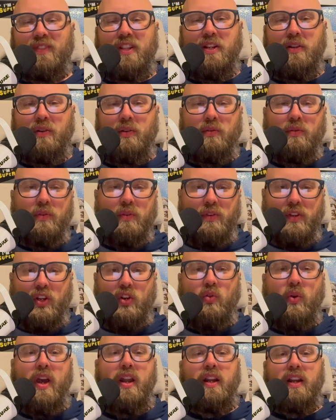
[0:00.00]
you know, the
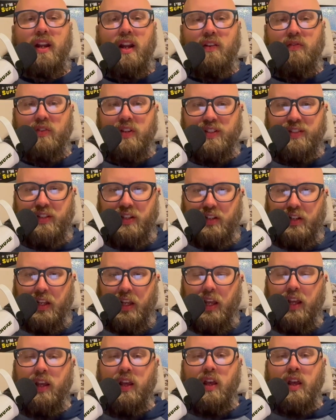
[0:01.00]
credit every
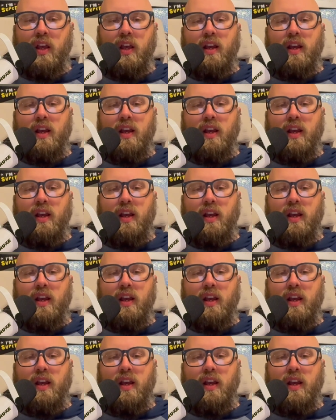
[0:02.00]
Sunday.